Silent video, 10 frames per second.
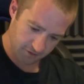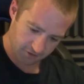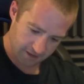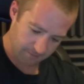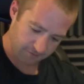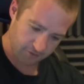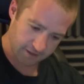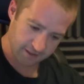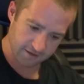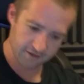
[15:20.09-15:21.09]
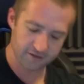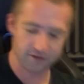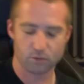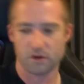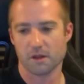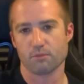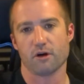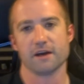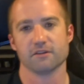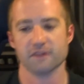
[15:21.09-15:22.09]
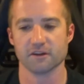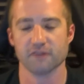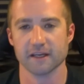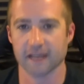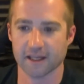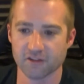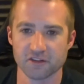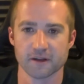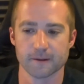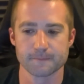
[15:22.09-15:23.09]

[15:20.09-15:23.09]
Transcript: have looked at before I did this, is what the price of this thing is.